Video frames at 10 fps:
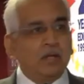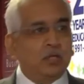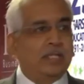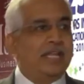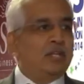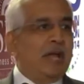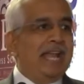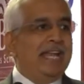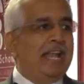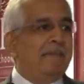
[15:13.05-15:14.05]
So they
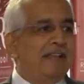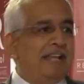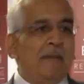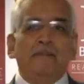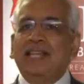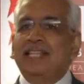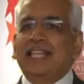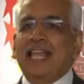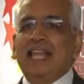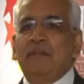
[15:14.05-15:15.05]
ended up in companies
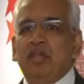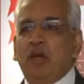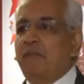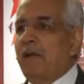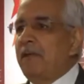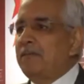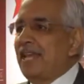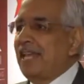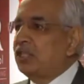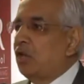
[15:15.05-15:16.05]
saying, give me your problems,
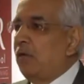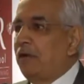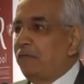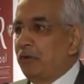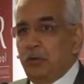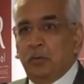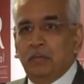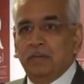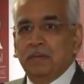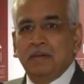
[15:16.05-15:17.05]
I can solve it for you.